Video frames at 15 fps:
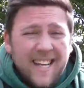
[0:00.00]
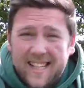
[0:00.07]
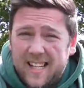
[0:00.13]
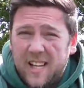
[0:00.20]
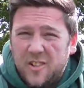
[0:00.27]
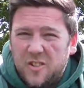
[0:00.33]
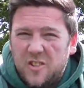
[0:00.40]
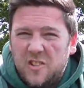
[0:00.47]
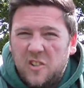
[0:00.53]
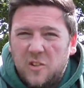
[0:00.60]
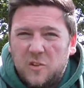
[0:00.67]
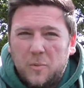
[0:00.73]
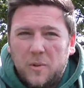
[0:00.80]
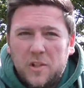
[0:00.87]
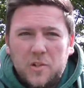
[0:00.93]
and just
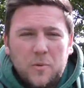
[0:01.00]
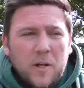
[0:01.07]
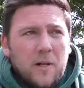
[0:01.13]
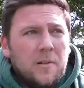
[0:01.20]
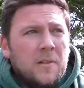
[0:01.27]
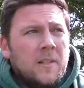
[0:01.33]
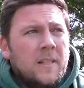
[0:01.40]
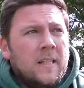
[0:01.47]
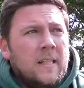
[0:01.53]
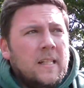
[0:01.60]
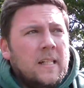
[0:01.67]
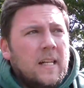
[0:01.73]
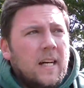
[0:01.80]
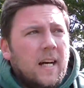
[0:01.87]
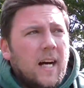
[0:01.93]
lost one as well.
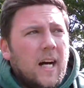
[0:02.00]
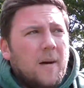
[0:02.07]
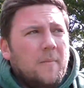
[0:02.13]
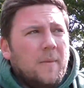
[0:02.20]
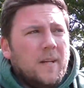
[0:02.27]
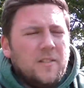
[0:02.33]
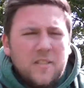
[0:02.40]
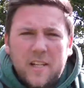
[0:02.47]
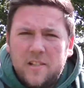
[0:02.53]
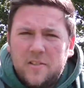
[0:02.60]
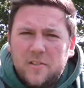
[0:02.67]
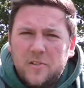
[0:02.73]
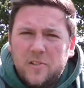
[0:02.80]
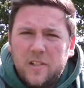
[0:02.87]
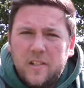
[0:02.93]
And
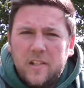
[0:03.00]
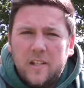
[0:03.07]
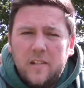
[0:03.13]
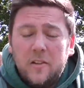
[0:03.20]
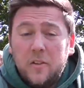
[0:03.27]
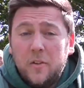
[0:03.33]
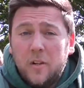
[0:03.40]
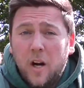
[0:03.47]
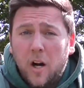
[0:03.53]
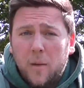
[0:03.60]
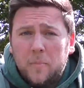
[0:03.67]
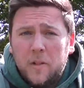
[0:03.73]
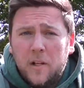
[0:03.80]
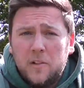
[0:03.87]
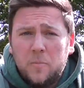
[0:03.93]
Jay's using the new
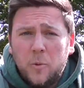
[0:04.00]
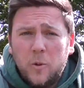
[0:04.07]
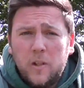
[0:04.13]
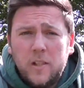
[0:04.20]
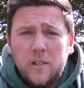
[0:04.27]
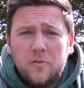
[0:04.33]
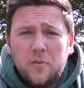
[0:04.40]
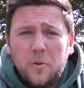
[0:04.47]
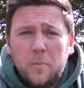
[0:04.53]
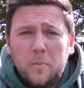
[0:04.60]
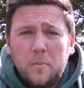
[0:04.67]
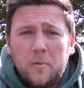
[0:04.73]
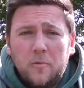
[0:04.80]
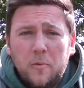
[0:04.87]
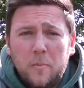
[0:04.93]
carp nuts boilies
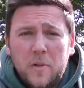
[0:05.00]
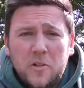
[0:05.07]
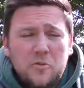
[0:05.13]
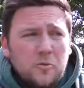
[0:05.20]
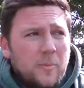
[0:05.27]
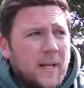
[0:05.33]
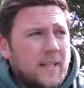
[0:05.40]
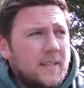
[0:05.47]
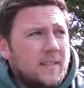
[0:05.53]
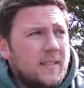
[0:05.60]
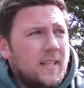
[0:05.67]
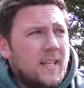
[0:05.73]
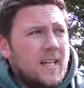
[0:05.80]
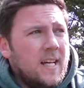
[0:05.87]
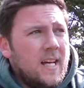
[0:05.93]
from Mistral
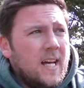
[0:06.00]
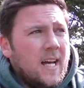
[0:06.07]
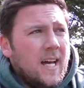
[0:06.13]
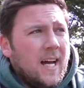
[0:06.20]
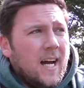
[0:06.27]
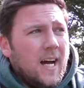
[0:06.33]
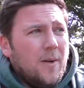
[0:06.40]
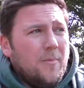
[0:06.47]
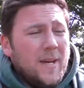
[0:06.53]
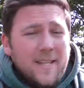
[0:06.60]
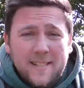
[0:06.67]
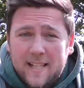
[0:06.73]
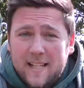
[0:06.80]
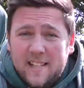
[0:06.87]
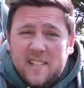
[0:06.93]
Baits.
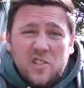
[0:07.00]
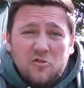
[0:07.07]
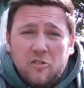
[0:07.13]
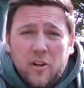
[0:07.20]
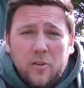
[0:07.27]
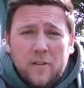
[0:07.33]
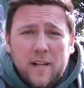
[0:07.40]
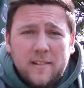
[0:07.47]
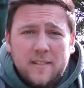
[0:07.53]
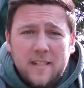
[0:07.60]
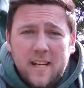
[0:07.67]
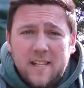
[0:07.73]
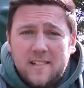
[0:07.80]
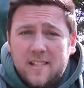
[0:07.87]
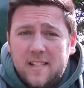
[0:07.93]
He's had his 3 on that
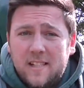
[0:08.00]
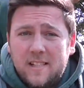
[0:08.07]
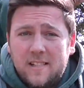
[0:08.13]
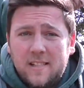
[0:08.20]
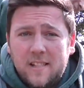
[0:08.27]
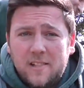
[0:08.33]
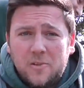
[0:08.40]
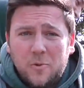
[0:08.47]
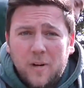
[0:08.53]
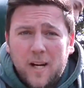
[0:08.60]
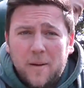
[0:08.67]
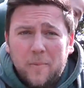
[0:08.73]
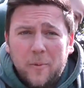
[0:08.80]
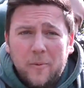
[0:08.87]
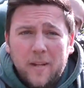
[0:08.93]
today, so he's quite
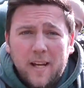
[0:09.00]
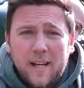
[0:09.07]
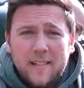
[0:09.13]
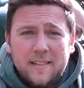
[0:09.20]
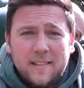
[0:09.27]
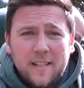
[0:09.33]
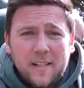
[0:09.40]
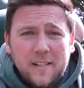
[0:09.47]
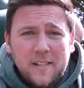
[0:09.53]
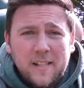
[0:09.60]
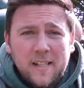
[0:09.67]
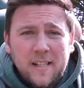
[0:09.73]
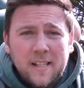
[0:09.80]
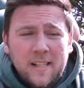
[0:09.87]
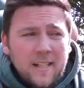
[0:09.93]
happy with that.
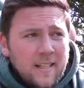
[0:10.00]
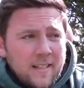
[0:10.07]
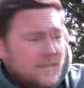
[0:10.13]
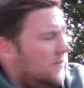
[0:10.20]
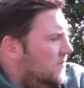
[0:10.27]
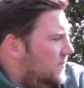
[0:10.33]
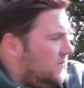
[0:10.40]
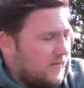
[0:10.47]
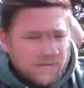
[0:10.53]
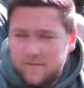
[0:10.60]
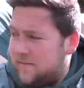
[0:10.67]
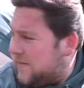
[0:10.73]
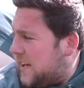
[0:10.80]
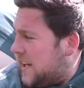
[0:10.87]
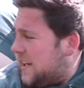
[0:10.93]
So
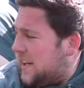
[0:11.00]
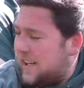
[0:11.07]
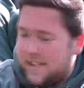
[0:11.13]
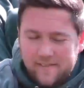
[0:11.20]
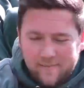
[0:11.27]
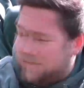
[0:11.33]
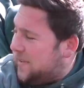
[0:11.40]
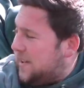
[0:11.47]
really,